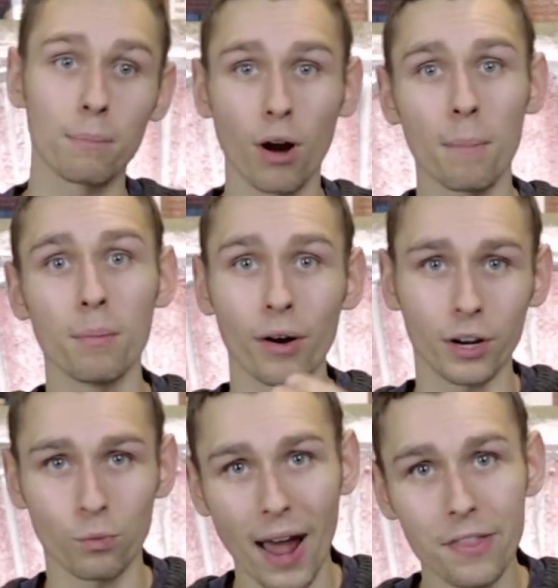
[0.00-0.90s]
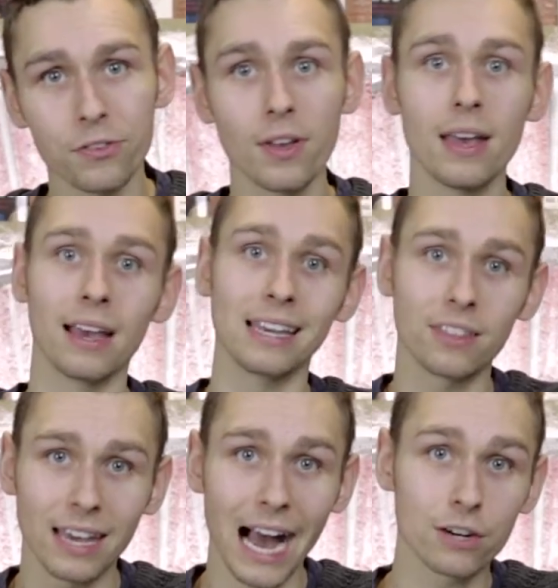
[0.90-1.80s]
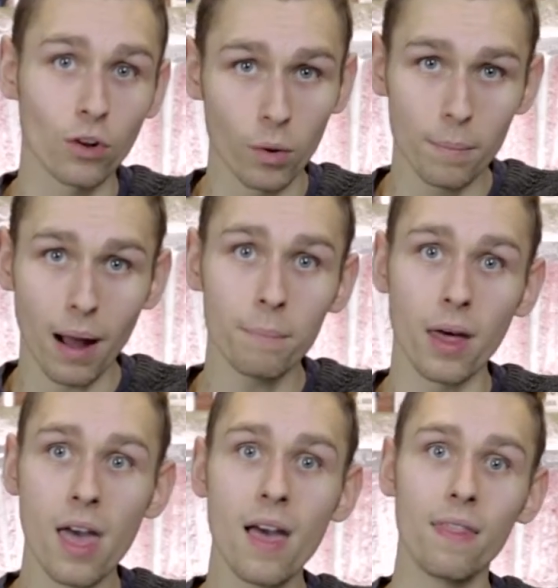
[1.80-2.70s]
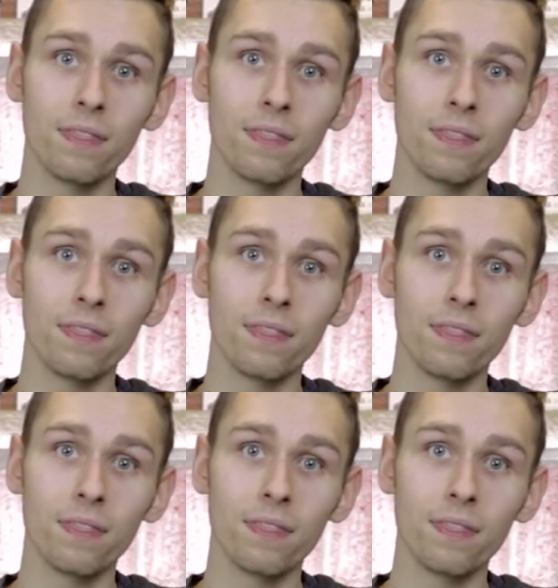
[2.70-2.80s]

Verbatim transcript: get proper market rents, and get the cash flow really pumping,